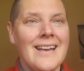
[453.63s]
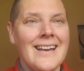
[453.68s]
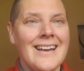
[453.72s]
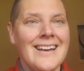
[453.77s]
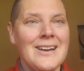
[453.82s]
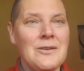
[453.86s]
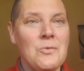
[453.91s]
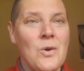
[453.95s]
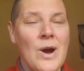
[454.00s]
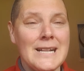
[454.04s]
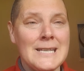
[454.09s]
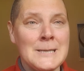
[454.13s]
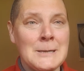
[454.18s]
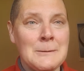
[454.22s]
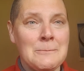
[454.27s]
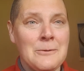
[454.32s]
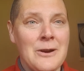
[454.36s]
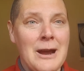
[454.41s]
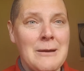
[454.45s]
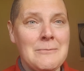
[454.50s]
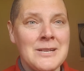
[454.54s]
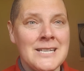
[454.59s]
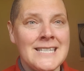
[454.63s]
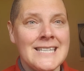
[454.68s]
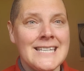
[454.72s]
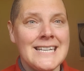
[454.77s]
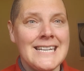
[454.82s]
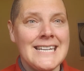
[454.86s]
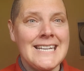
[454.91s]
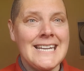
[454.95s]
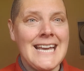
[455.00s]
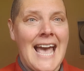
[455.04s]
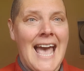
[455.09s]
white
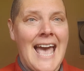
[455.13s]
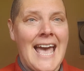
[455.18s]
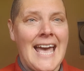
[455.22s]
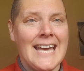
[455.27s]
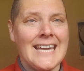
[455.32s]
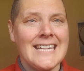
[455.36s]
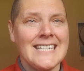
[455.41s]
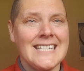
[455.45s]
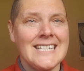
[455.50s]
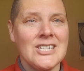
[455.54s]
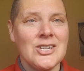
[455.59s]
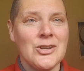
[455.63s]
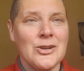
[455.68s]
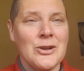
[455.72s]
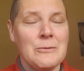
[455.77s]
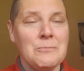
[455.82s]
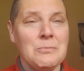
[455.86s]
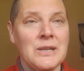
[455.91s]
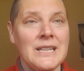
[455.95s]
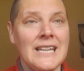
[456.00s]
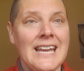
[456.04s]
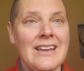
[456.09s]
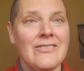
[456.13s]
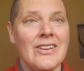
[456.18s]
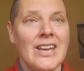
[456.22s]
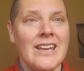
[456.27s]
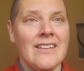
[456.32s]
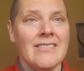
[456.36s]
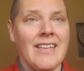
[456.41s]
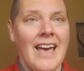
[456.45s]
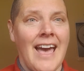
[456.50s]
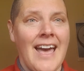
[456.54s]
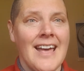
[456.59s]
supremacy and,
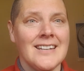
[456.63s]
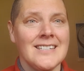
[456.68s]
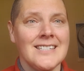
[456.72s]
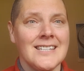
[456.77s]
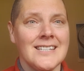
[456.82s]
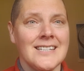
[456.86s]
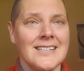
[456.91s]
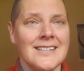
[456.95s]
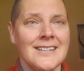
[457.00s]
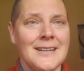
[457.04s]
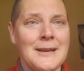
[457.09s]
believing that